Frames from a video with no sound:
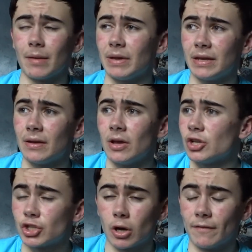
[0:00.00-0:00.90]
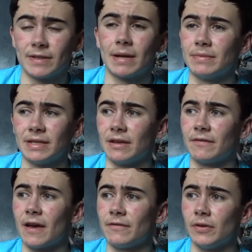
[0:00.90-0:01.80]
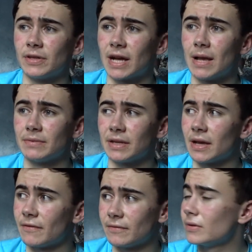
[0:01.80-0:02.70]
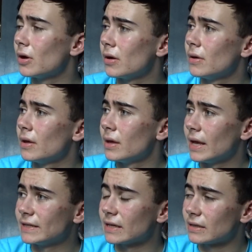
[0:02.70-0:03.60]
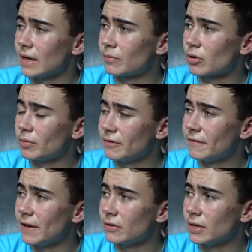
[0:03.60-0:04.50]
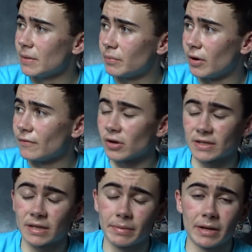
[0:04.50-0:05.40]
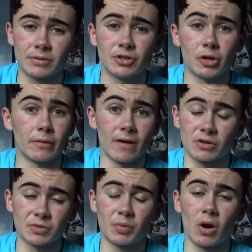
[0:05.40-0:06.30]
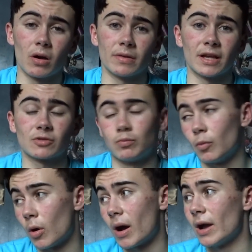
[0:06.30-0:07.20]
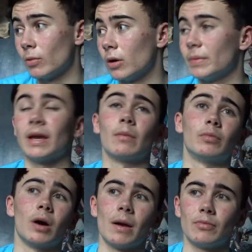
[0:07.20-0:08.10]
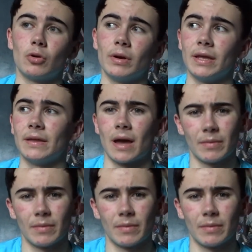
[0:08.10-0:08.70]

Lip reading: I mean, sure, I've attempted it a fair few times. I've not exactly like properly failed it, but I've not exactly been able to do it without a spotter, and that's what I want to be at, but I'm nowhere near that.